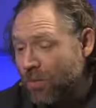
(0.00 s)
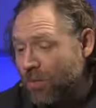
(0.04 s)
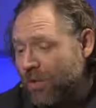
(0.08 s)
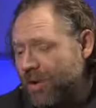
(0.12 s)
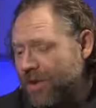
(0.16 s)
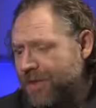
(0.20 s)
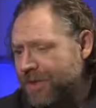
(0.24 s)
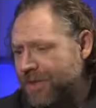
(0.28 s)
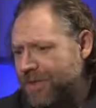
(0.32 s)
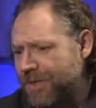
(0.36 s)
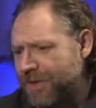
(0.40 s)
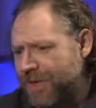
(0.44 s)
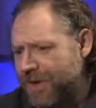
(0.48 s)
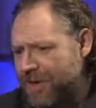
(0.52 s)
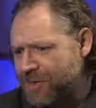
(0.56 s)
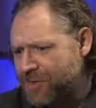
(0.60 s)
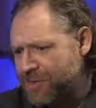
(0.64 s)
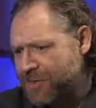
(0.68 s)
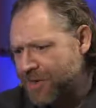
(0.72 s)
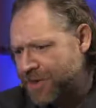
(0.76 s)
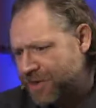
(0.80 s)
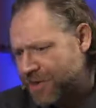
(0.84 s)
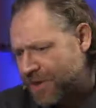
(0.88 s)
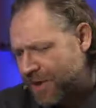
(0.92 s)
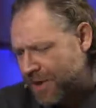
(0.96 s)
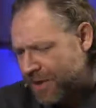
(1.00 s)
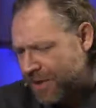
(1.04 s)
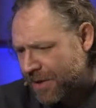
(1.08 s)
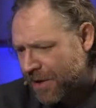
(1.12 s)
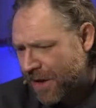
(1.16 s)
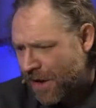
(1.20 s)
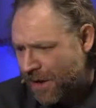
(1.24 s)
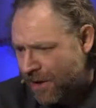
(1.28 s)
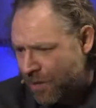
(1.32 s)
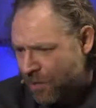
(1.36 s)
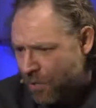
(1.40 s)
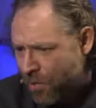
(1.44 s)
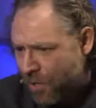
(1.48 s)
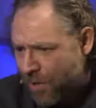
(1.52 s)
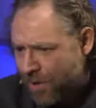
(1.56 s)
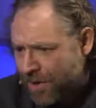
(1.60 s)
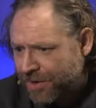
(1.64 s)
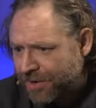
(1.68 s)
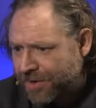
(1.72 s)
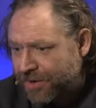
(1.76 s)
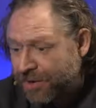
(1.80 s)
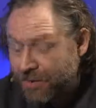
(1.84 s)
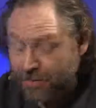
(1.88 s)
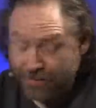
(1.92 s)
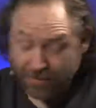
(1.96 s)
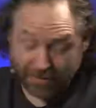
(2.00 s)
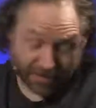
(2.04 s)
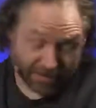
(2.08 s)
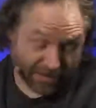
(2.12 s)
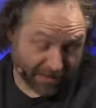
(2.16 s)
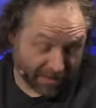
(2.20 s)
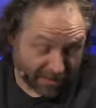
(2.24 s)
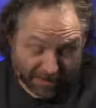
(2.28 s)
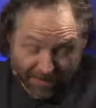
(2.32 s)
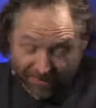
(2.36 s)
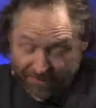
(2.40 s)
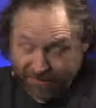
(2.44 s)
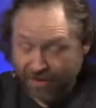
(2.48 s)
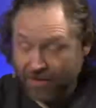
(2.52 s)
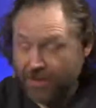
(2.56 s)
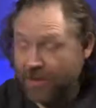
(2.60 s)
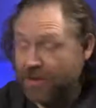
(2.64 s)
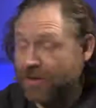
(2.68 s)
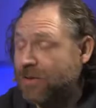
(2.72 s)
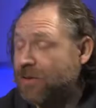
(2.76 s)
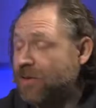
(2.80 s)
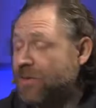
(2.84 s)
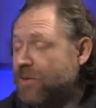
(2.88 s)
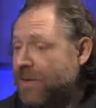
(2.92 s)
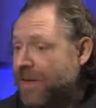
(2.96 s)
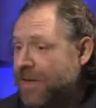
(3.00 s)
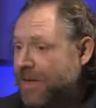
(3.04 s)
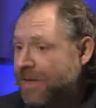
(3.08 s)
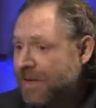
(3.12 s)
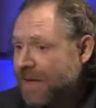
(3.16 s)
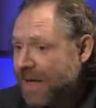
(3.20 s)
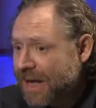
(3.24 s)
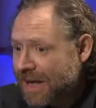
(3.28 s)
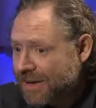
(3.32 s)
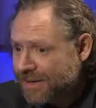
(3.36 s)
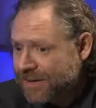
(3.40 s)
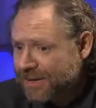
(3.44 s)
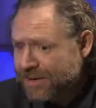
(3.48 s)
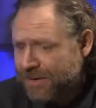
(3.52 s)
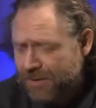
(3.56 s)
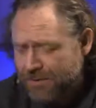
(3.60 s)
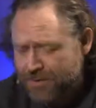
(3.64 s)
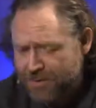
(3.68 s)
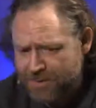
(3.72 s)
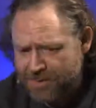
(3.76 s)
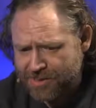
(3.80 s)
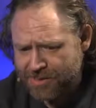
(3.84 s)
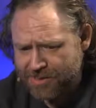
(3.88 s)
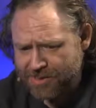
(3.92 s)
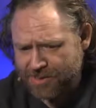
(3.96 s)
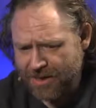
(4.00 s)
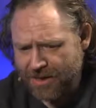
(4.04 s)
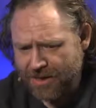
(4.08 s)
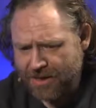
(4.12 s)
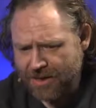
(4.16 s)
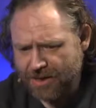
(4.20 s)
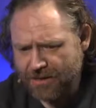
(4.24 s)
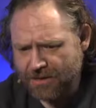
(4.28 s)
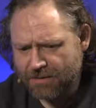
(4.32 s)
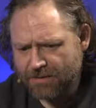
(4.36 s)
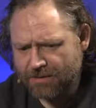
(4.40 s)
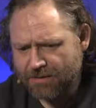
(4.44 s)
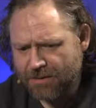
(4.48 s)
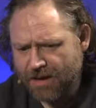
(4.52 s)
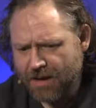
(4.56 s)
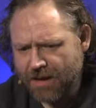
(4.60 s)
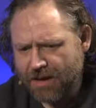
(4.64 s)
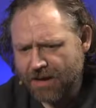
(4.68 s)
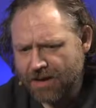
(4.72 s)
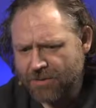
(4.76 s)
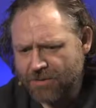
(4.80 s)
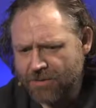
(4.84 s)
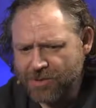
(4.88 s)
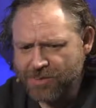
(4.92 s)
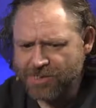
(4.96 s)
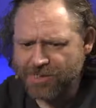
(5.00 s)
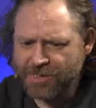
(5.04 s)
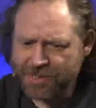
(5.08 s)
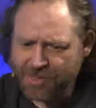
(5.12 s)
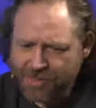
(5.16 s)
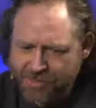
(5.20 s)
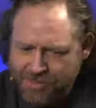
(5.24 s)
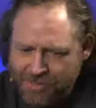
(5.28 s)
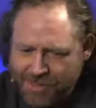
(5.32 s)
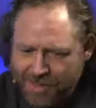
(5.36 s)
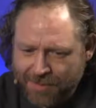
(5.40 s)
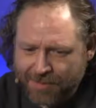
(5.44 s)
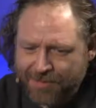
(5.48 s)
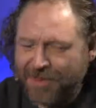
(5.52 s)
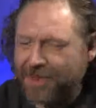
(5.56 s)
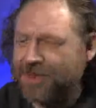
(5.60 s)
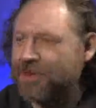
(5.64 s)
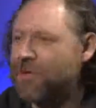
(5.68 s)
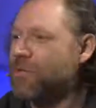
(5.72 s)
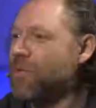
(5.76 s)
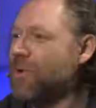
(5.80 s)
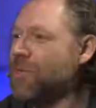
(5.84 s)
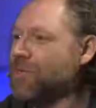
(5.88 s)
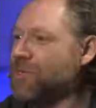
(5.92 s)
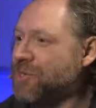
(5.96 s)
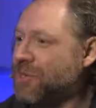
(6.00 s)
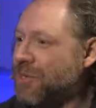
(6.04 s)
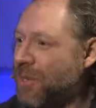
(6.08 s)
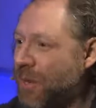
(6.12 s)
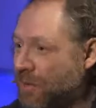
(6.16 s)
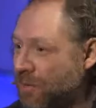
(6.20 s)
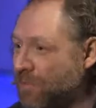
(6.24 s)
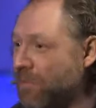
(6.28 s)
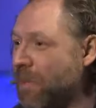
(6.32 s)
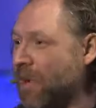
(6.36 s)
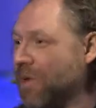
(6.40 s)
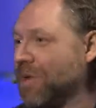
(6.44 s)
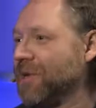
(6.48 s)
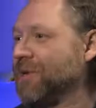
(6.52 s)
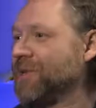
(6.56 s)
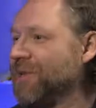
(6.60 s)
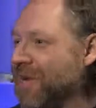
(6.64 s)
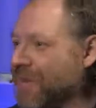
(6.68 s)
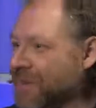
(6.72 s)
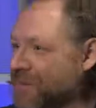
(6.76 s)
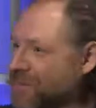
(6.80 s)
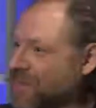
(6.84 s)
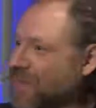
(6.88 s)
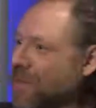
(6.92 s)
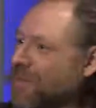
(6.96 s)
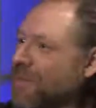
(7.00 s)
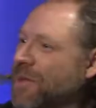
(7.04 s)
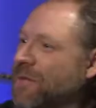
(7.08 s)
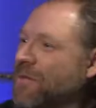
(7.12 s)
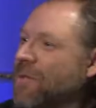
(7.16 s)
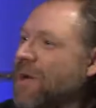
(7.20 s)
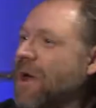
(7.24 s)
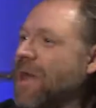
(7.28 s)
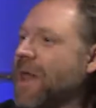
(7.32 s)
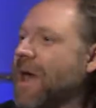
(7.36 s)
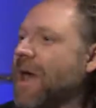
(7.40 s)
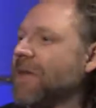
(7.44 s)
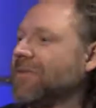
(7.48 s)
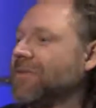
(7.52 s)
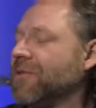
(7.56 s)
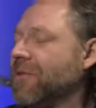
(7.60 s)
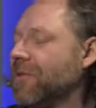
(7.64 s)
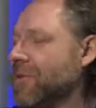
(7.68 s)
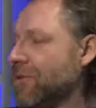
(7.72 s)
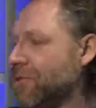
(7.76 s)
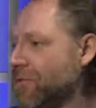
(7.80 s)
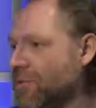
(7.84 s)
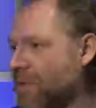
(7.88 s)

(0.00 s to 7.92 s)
one of the things that I had wanted to, or I felt like the Lord had led to do was to do something that wasn't on politics coming right after the